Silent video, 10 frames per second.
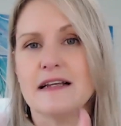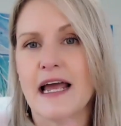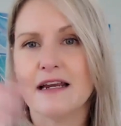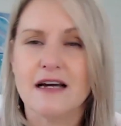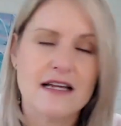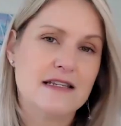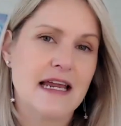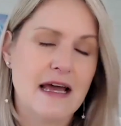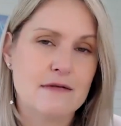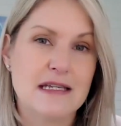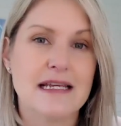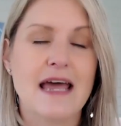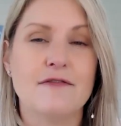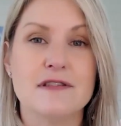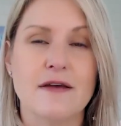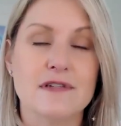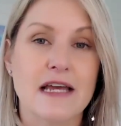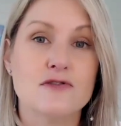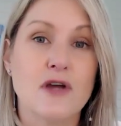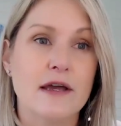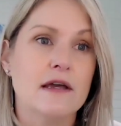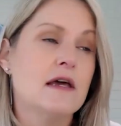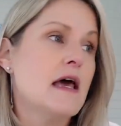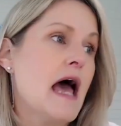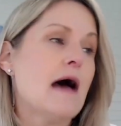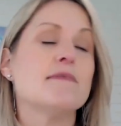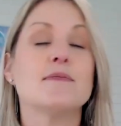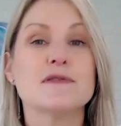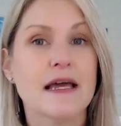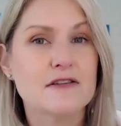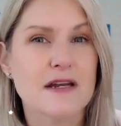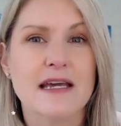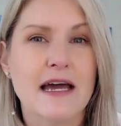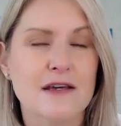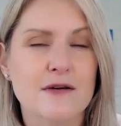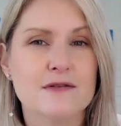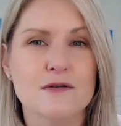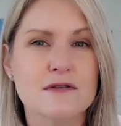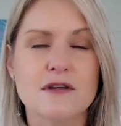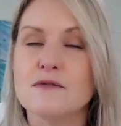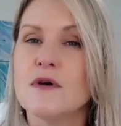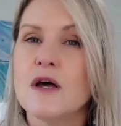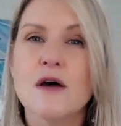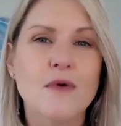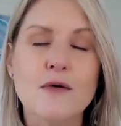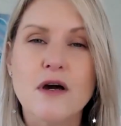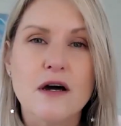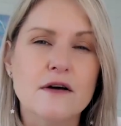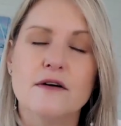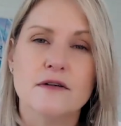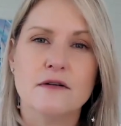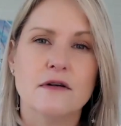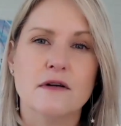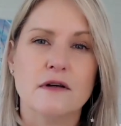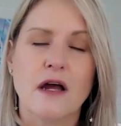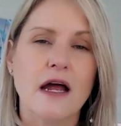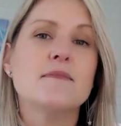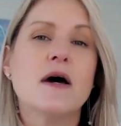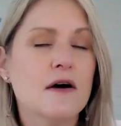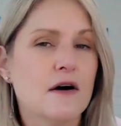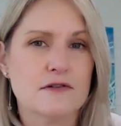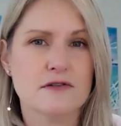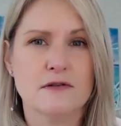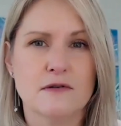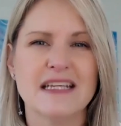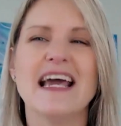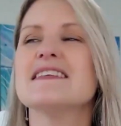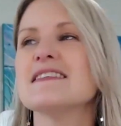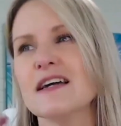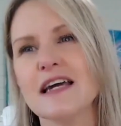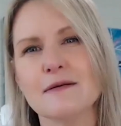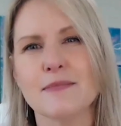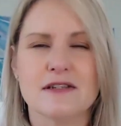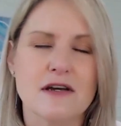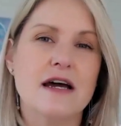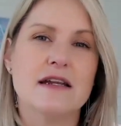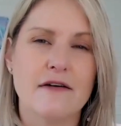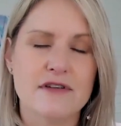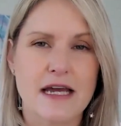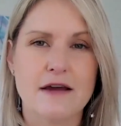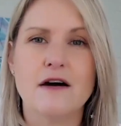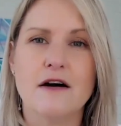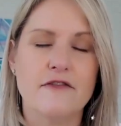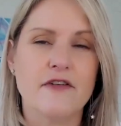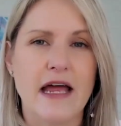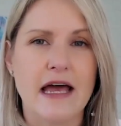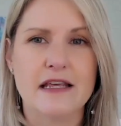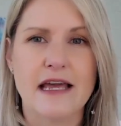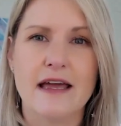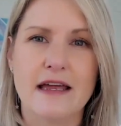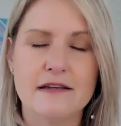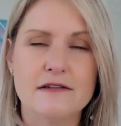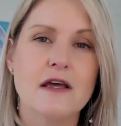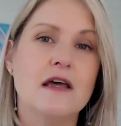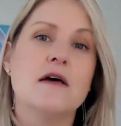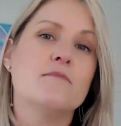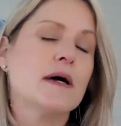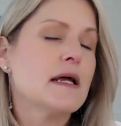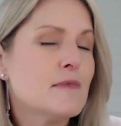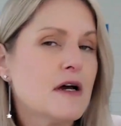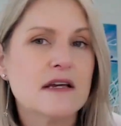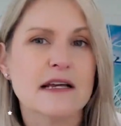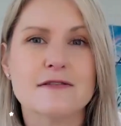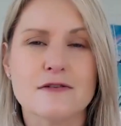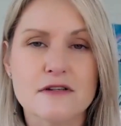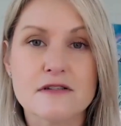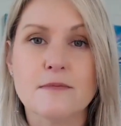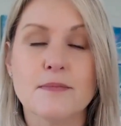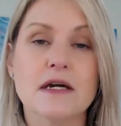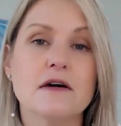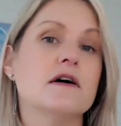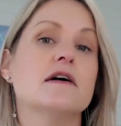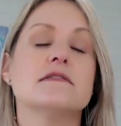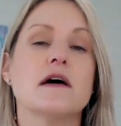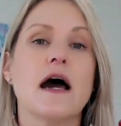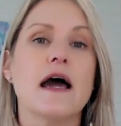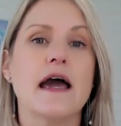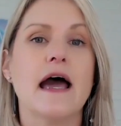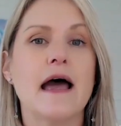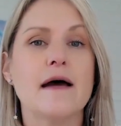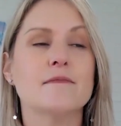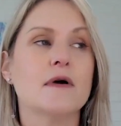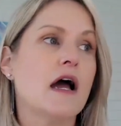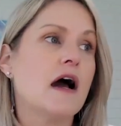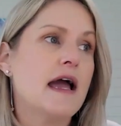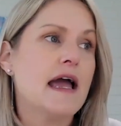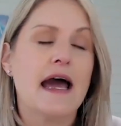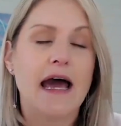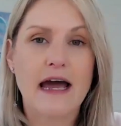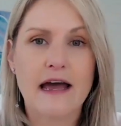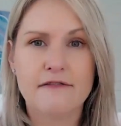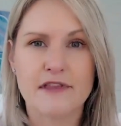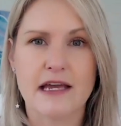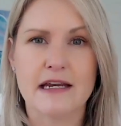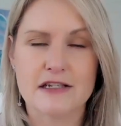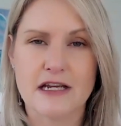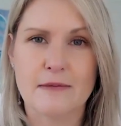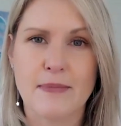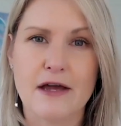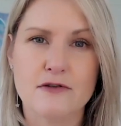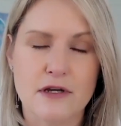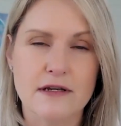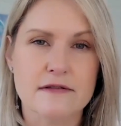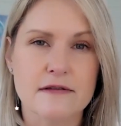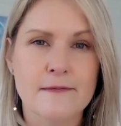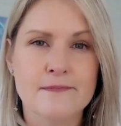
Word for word: eight, nine, ten hours a day for seven days straight. And people say, Toni, aren't you exhausted? Well, no, I'm not. Yes, I get a bit tired and I have a day off at the end, but I'm not exhausted because I am, I have the energetic boundaries,